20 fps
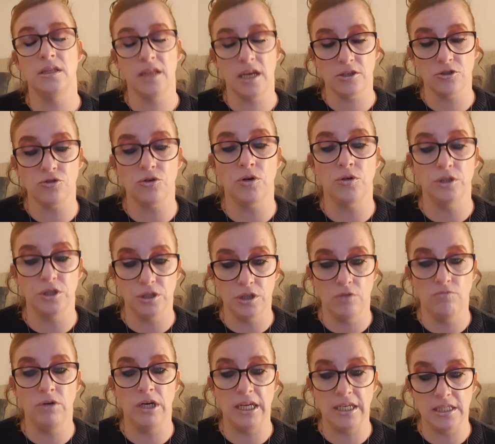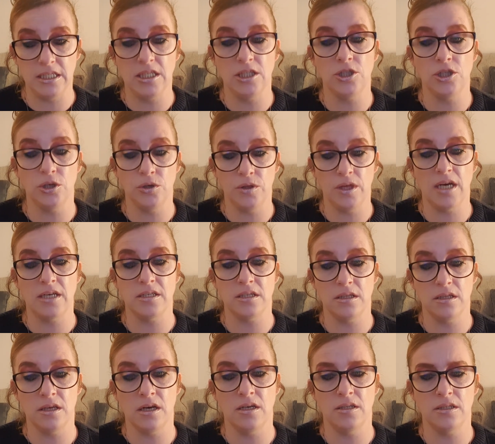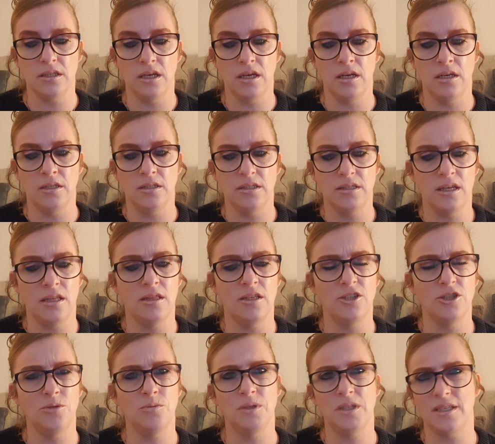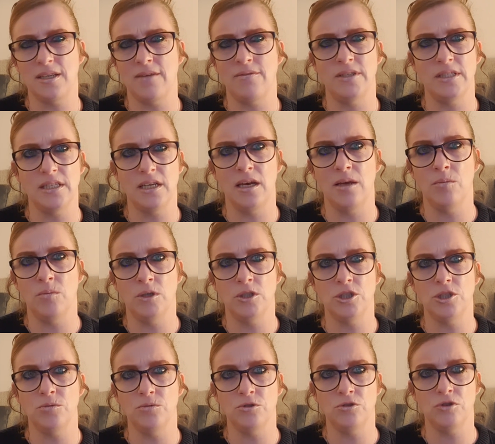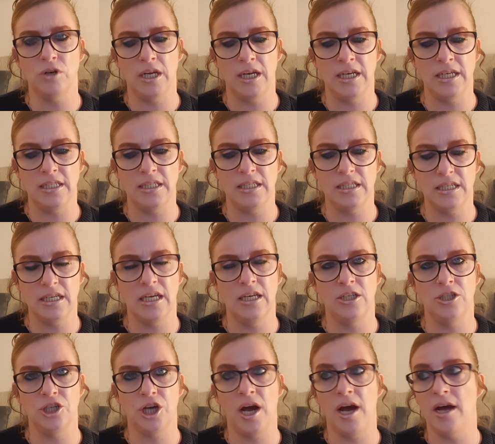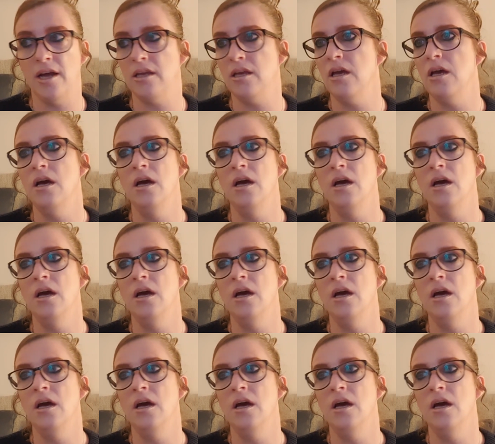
That's right, released in 2013. It said that she was 17 when she was released, TJ.